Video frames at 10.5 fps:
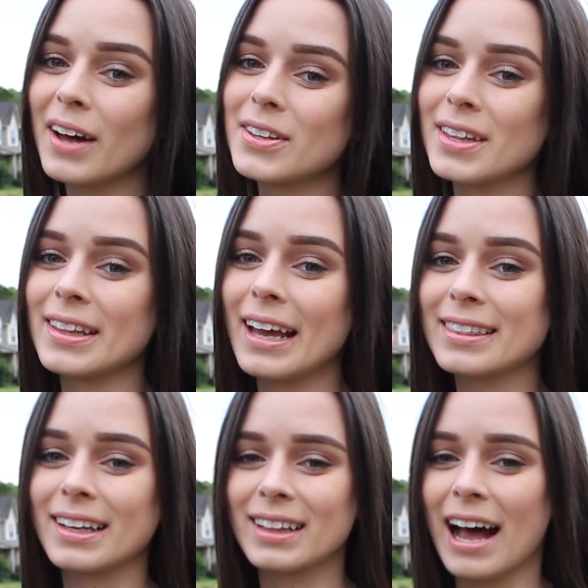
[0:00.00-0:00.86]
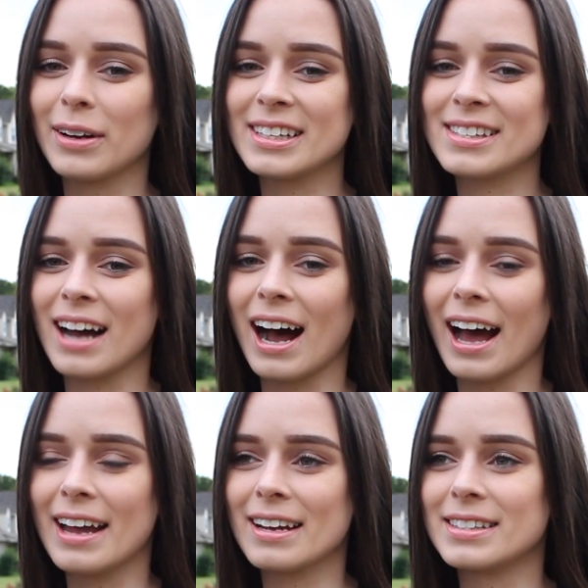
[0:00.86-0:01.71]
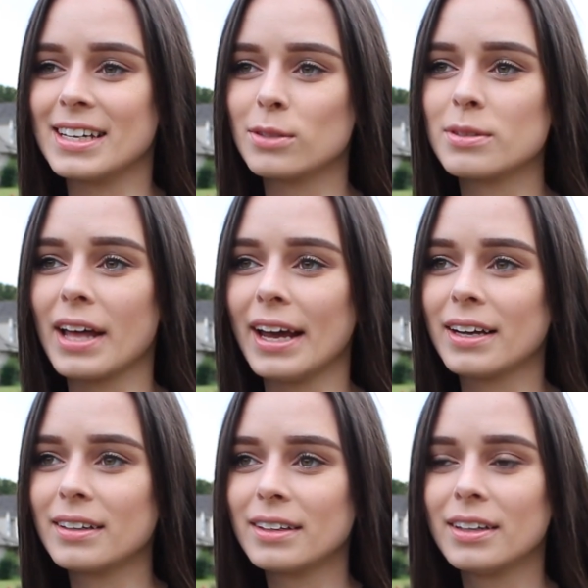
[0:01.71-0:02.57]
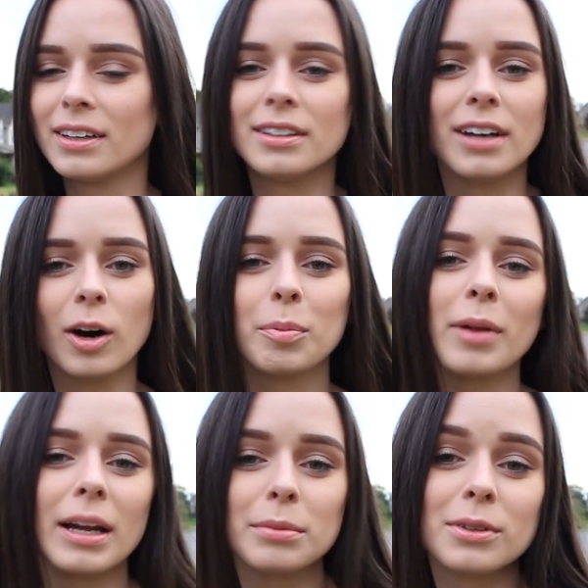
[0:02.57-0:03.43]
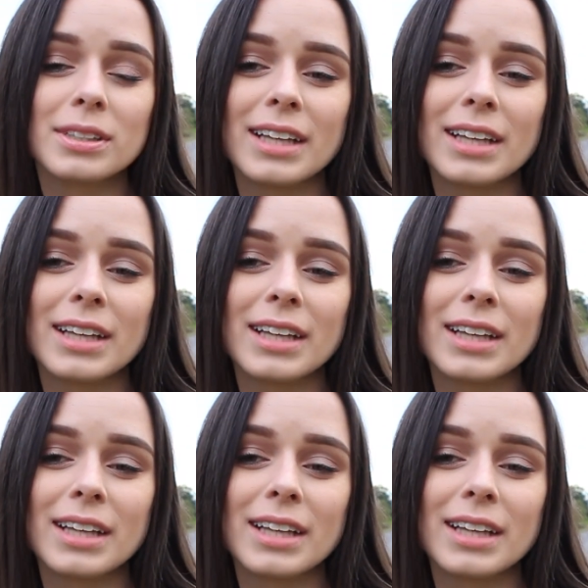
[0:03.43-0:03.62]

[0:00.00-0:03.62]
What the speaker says: other than like the cloudy sky, because his was like, you know, plain blue